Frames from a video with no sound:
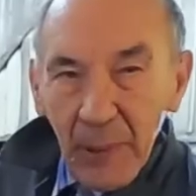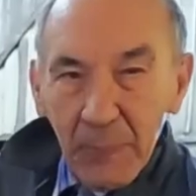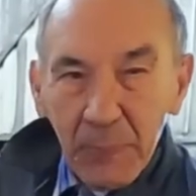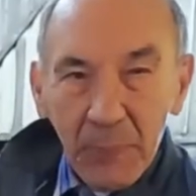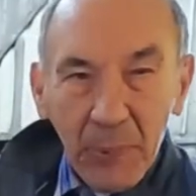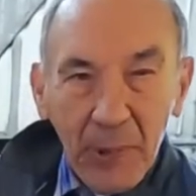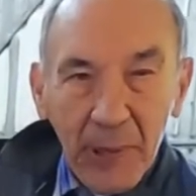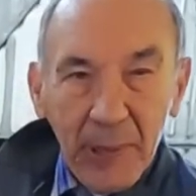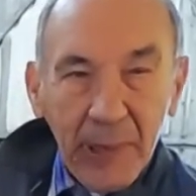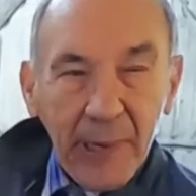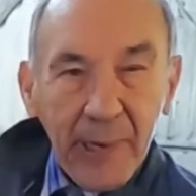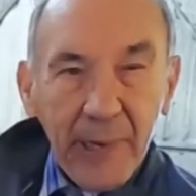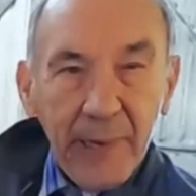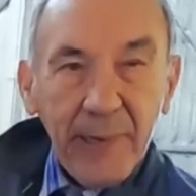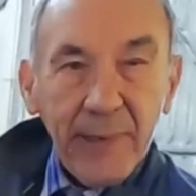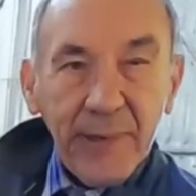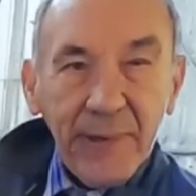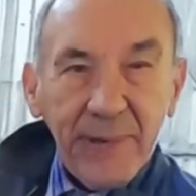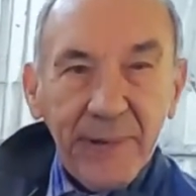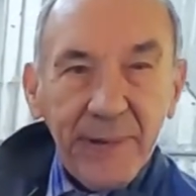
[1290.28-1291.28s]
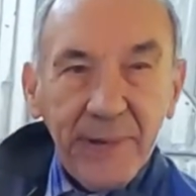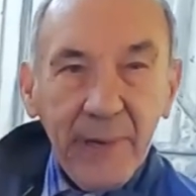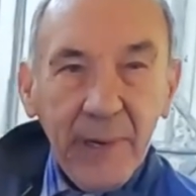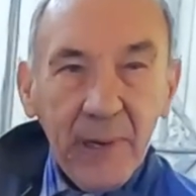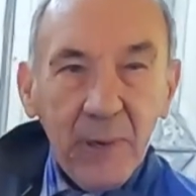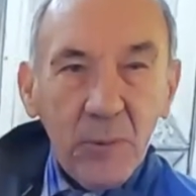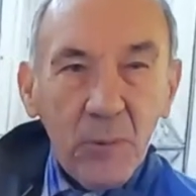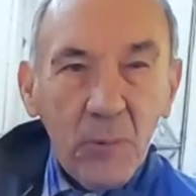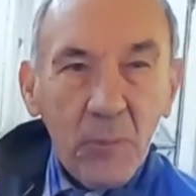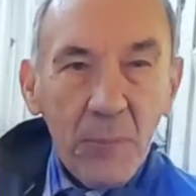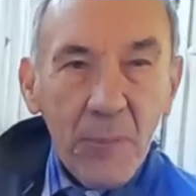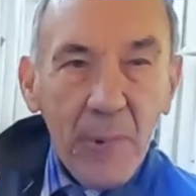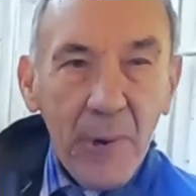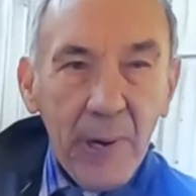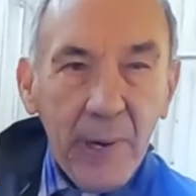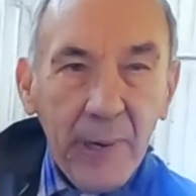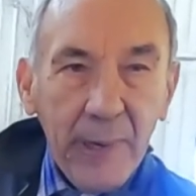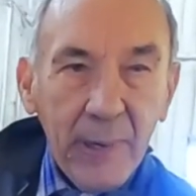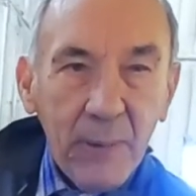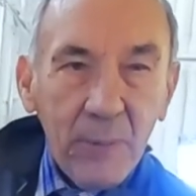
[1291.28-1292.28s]
to be pretty keen to see a little
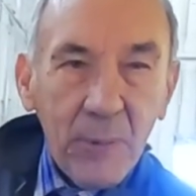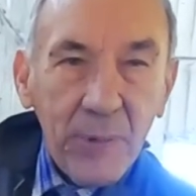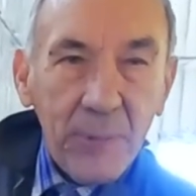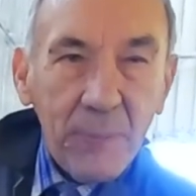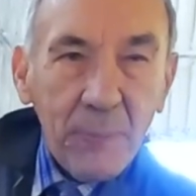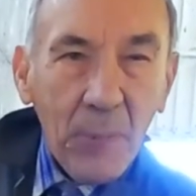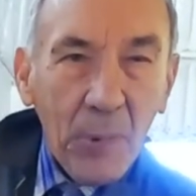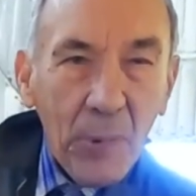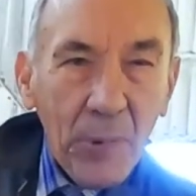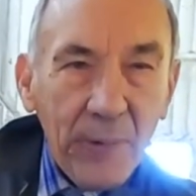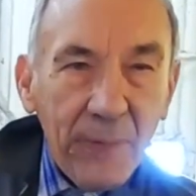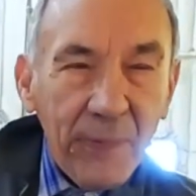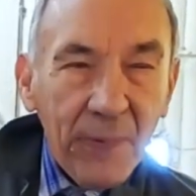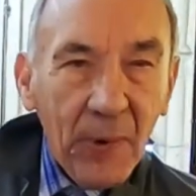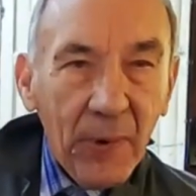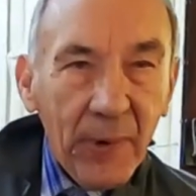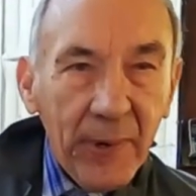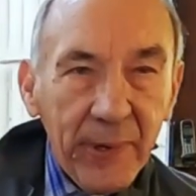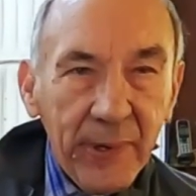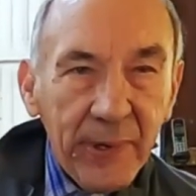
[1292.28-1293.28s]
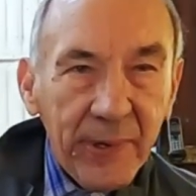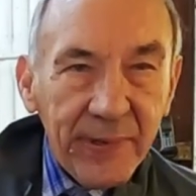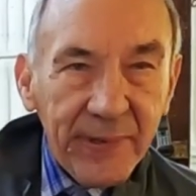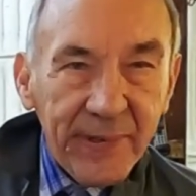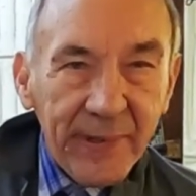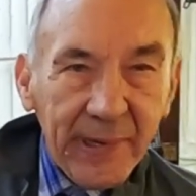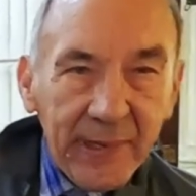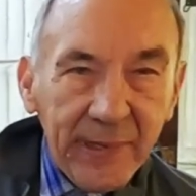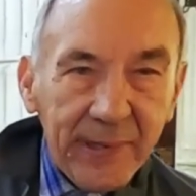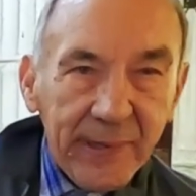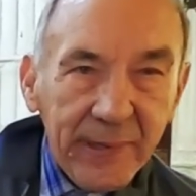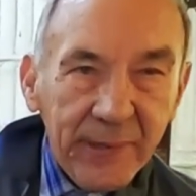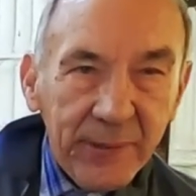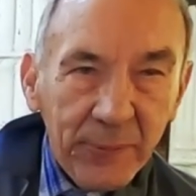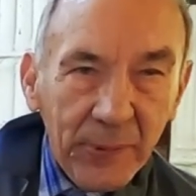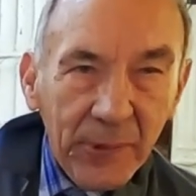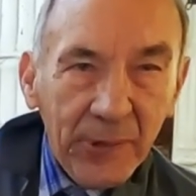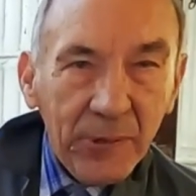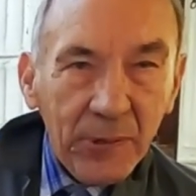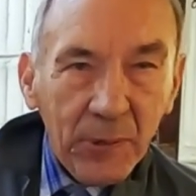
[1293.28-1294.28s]
Mini that was modified in the
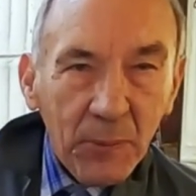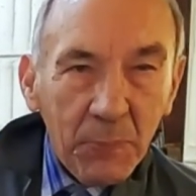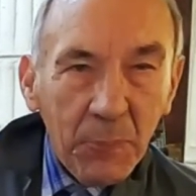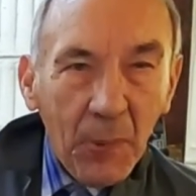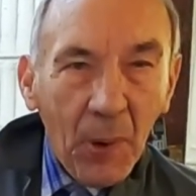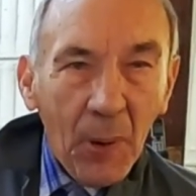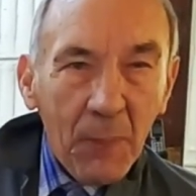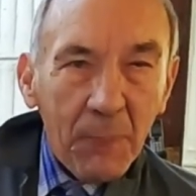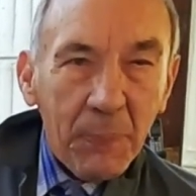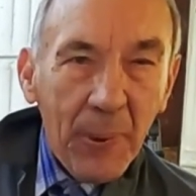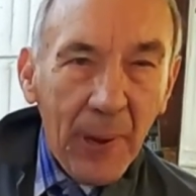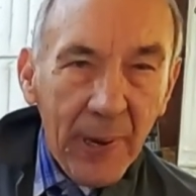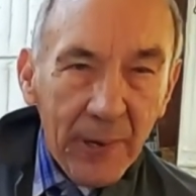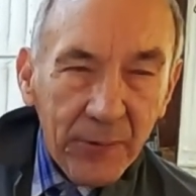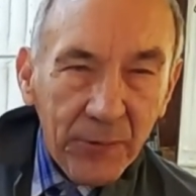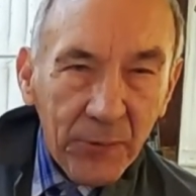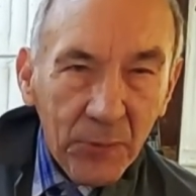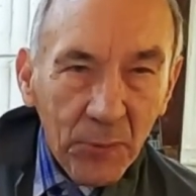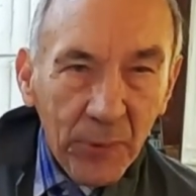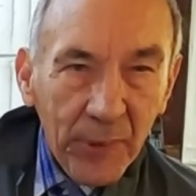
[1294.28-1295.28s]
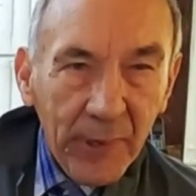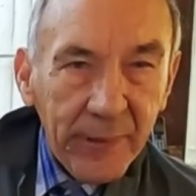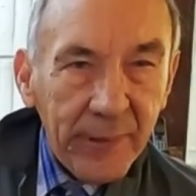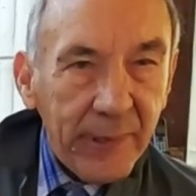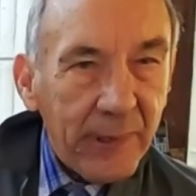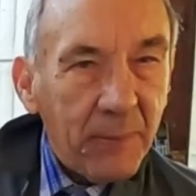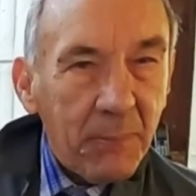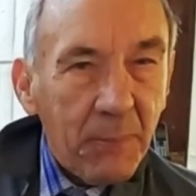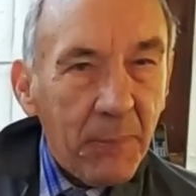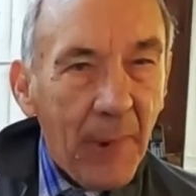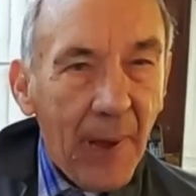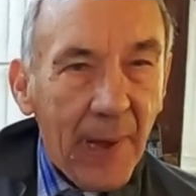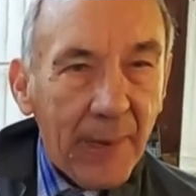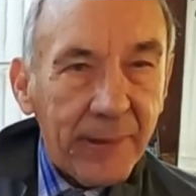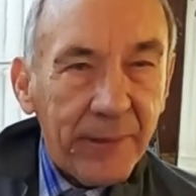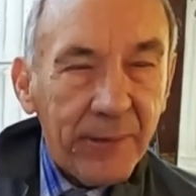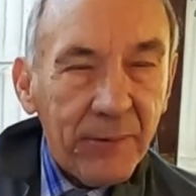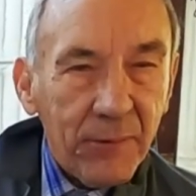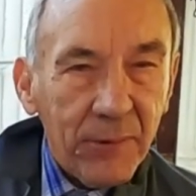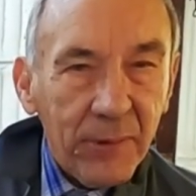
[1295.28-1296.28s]
60s when you could buy petrol and it didn't
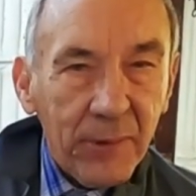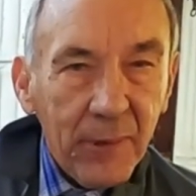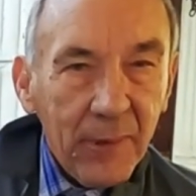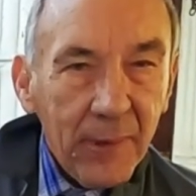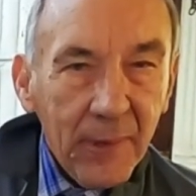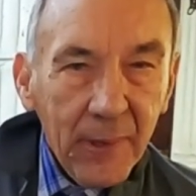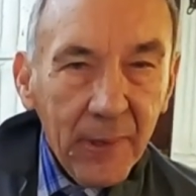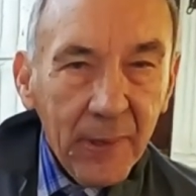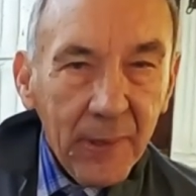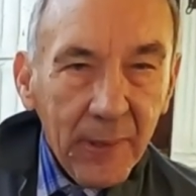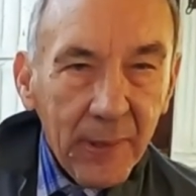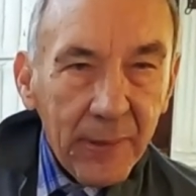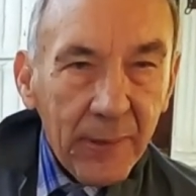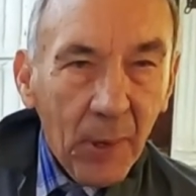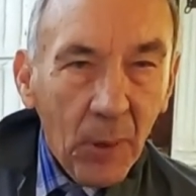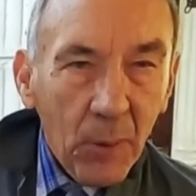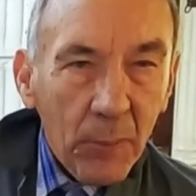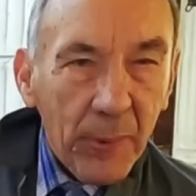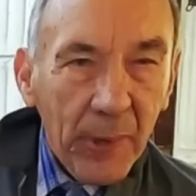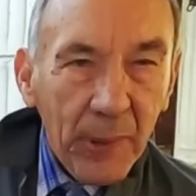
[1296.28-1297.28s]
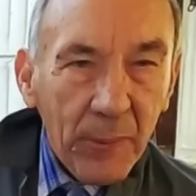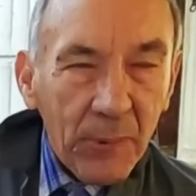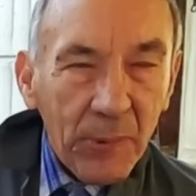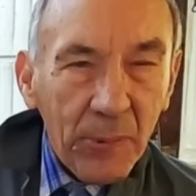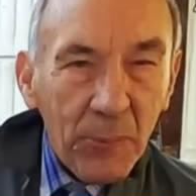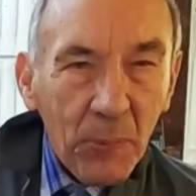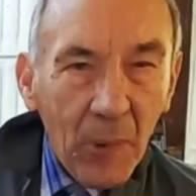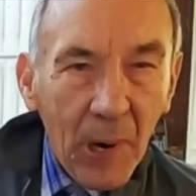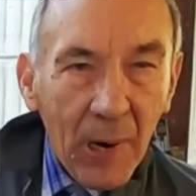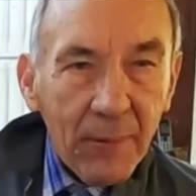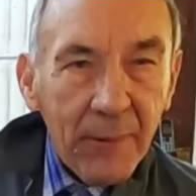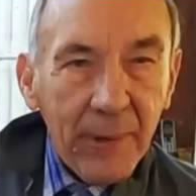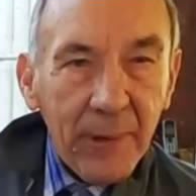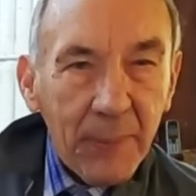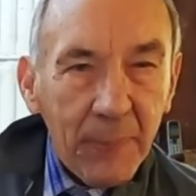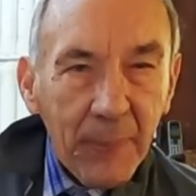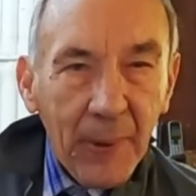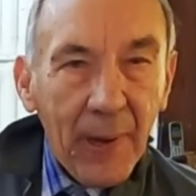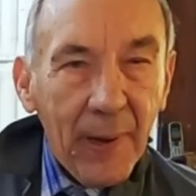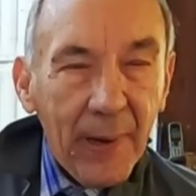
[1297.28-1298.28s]
matter and nobody was
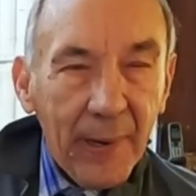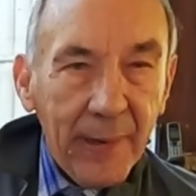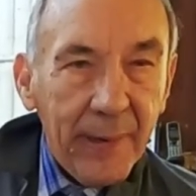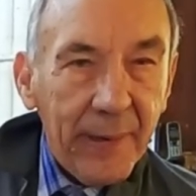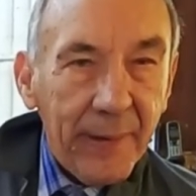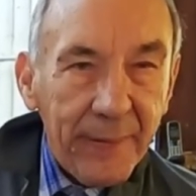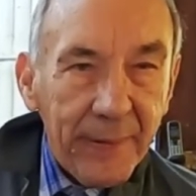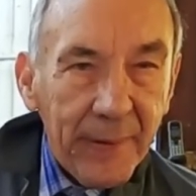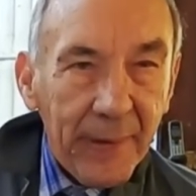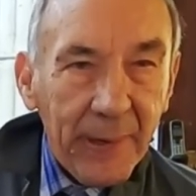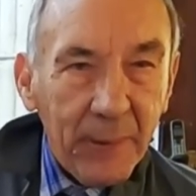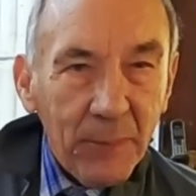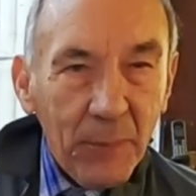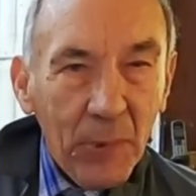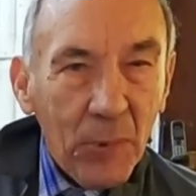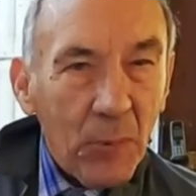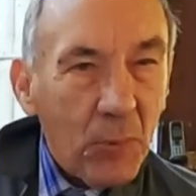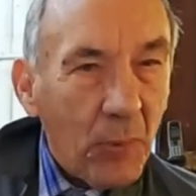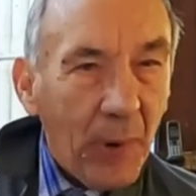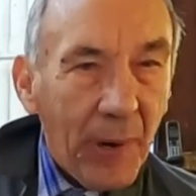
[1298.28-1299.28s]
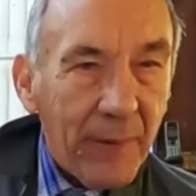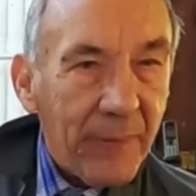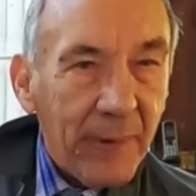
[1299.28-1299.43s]
worrying about anything and we're all